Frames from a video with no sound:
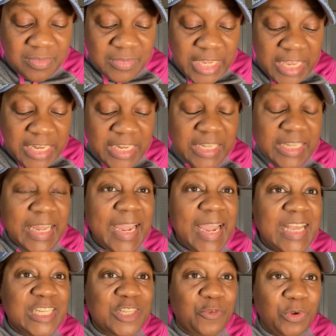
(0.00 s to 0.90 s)
And the
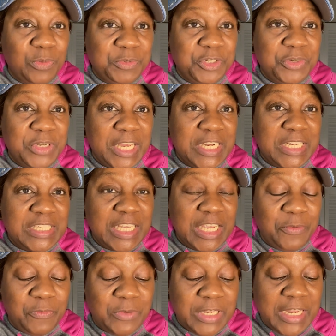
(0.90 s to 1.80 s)
last scripture that is
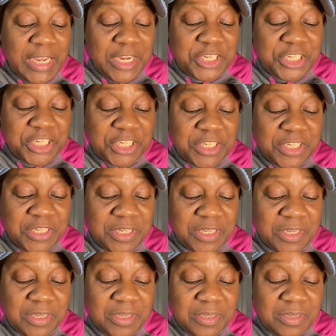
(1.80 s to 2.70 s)
in relation
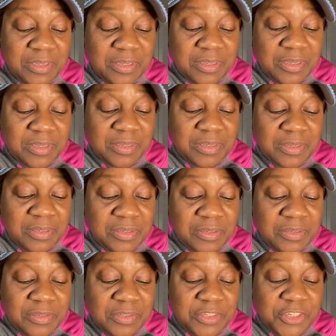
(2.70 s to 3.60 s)

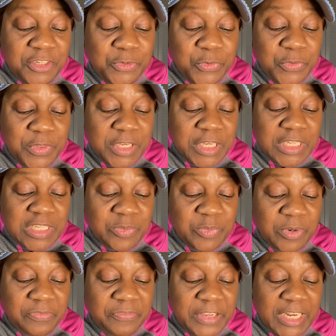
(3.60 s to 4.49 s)
to this
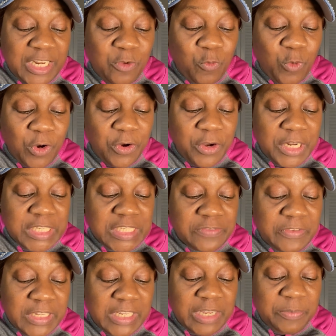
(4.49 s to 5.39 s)
prophetic word
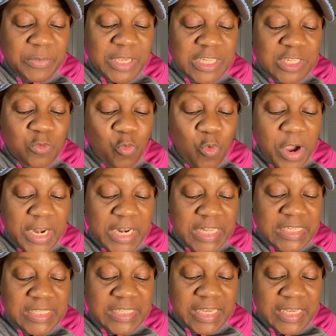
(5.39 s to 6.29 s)
is Philippians 1
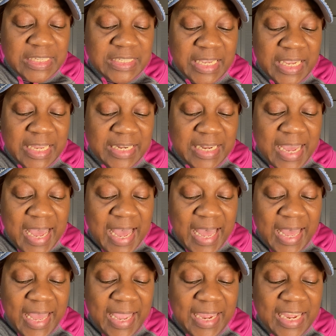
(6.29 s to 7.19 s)
and 6. And
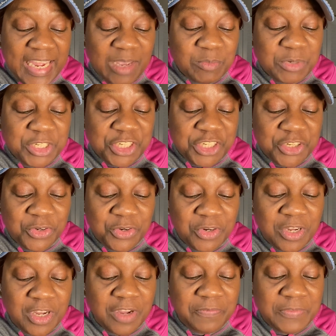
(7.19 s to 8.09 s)
I am
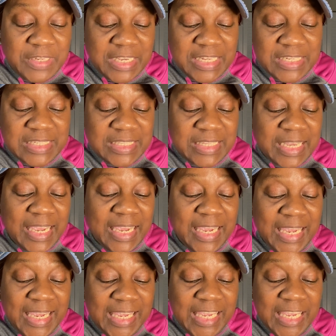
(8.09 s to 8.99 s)
sure of this, that
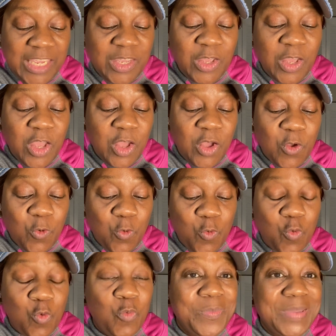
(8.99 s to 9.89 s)
he
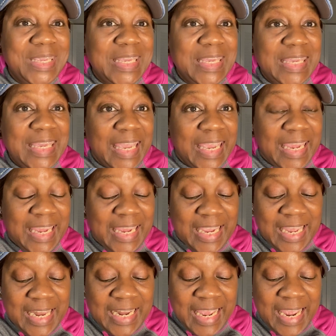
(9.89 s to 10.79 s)
who
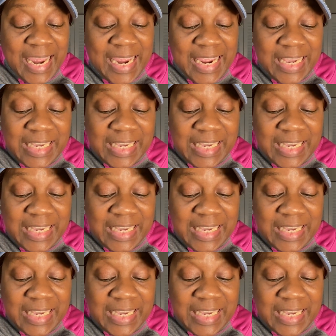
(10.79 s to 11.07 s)
began a